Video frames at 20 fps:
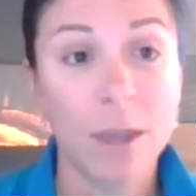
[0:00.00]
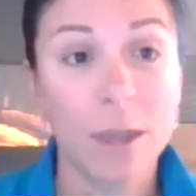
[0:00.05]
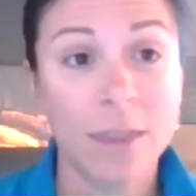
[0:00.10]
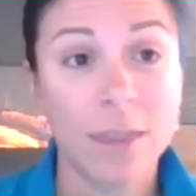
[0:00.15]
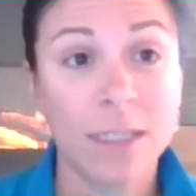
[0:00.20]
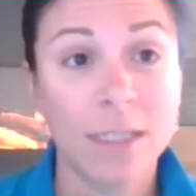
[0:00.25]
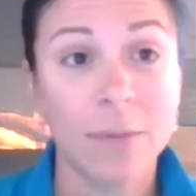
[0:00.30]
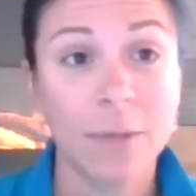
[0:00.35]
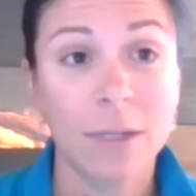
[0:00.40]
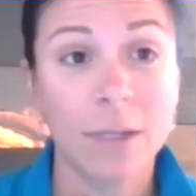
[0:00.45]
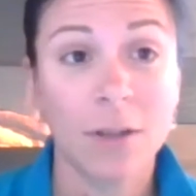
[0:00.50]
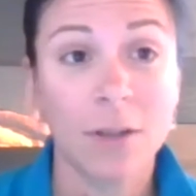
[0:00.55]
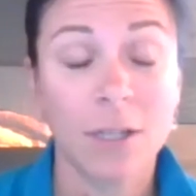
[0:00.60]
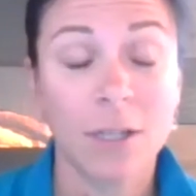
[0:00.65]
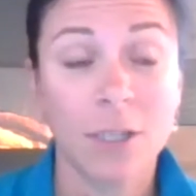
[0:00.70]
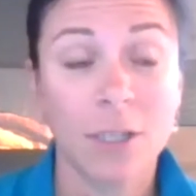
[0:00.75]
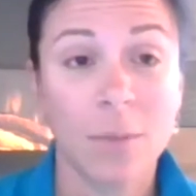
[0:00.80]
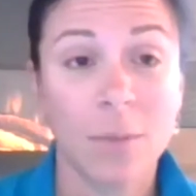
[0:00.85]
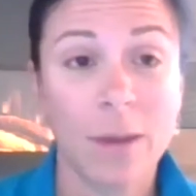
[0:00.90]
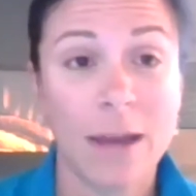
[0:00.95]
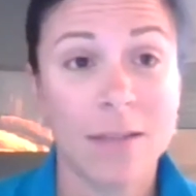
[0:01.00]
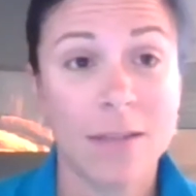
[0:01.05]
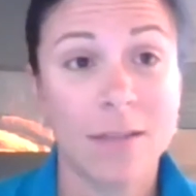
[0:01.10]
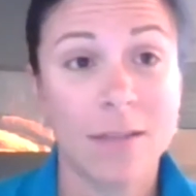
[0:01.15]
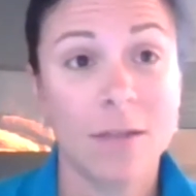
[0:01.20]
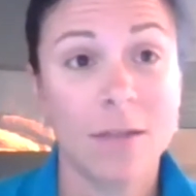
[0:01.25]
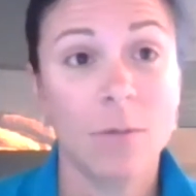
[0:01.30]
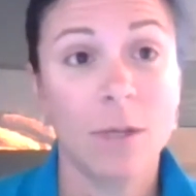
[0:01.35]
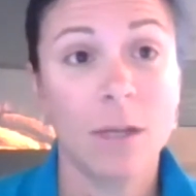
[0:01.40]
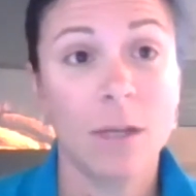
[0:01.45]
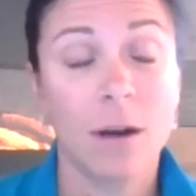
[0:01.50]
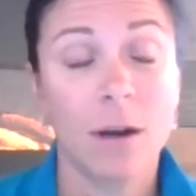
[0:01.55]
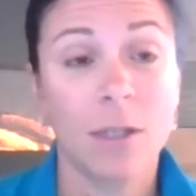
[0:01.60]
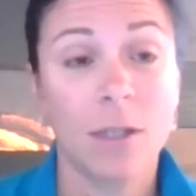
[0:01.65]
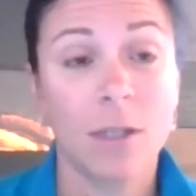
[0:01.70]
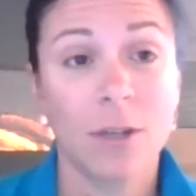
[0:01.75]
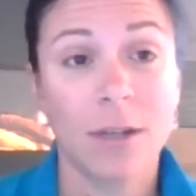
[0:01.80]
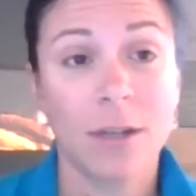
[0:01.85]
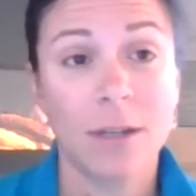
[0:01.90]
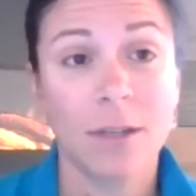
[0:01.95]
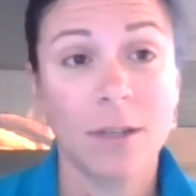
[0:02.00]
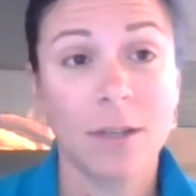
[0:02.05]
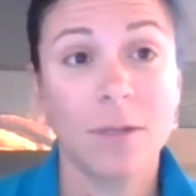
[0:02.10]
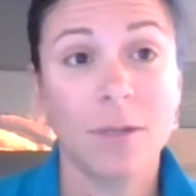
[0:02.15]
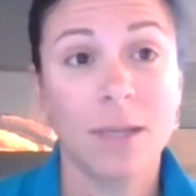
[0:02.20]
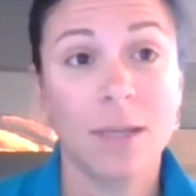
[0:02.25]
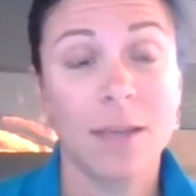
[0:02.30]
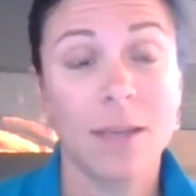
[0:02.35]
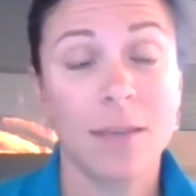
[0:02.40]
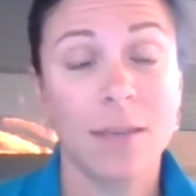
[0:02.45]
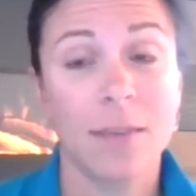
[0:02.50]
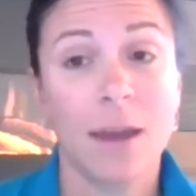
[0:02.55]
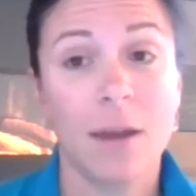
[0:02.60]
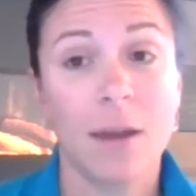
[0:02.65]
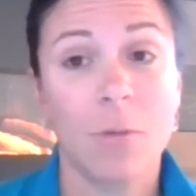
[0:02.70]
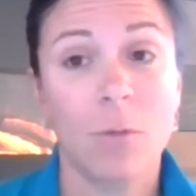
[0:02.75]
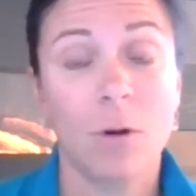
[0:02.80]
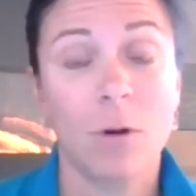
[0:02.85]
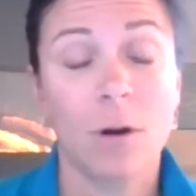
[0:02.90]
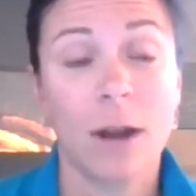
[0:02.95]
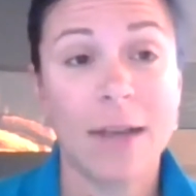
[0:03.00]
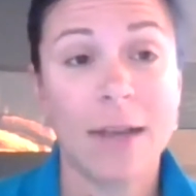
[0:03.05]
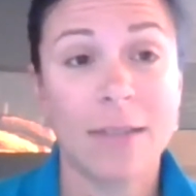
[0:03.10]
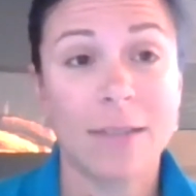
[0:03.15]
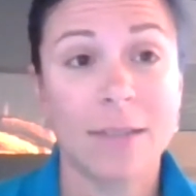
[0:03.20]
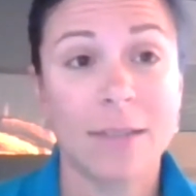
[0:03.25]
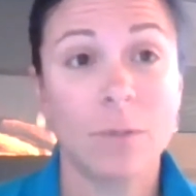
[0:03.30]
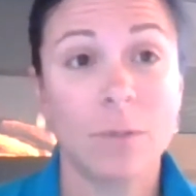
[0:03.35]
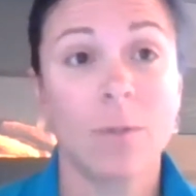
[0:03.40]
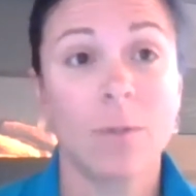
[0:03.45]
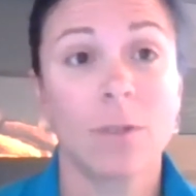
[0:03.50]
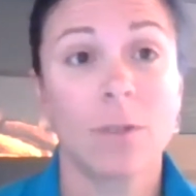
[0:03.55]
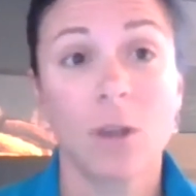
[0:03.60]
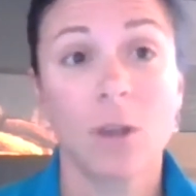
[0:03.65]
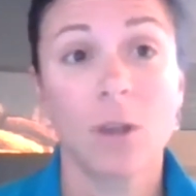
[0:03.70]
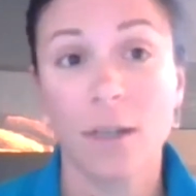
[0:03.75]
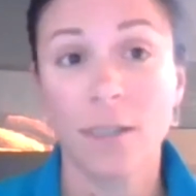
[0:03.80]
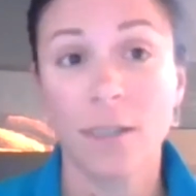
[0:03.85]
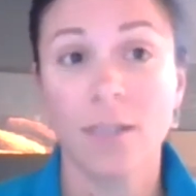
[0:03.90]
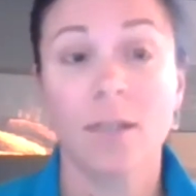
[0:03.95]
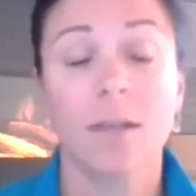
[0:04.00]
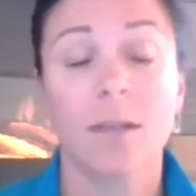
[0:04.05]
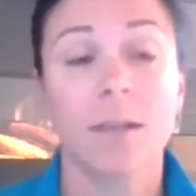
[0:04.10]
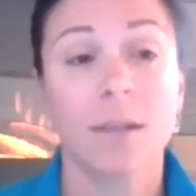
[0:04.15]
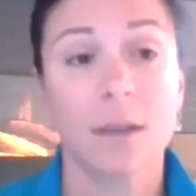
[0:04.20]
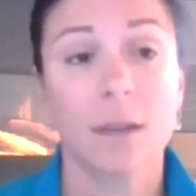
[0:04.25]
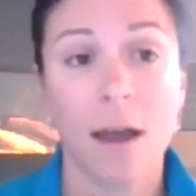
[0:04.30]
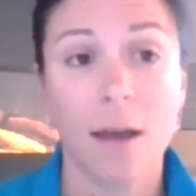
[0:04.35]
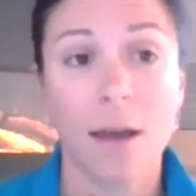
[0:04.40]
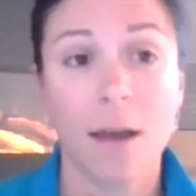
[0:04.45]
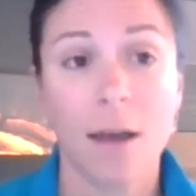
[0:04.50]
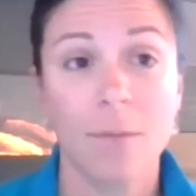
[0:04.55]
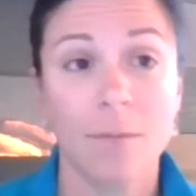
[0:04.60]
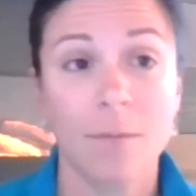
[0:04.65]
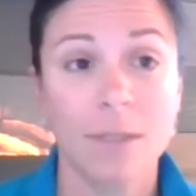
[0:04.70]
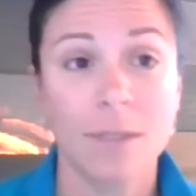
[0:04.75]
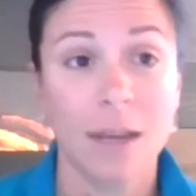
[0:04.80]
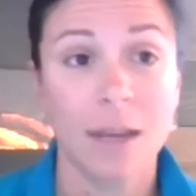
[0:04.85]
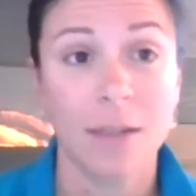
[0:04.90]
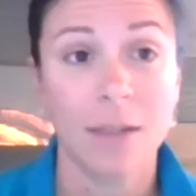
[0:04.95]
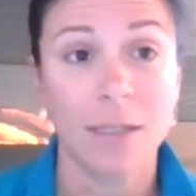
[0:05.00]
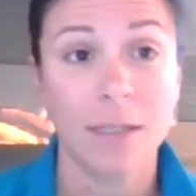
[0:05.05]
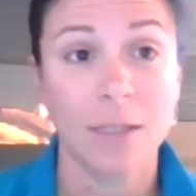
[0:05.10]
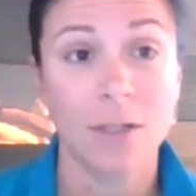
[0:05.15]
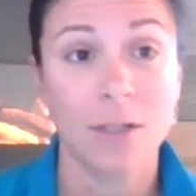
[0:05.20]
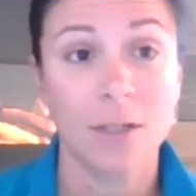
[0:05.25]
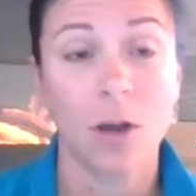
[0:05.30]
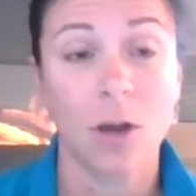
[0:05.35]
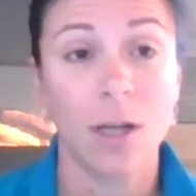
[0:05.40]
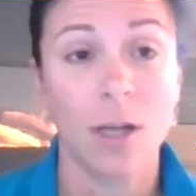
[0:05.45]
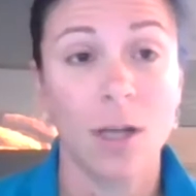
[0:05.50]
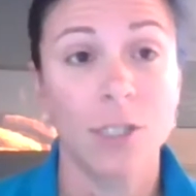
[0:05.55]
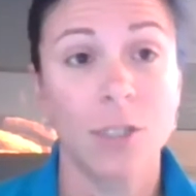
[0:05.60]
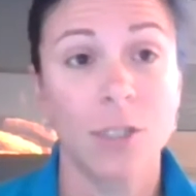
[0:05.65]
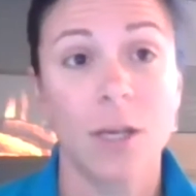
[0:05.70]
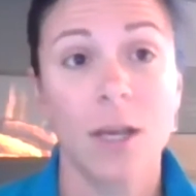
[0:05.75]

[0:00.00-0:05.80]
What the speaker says: limited lodge capacity, we are trying to communicate that we're asking people not to settle into the lodge.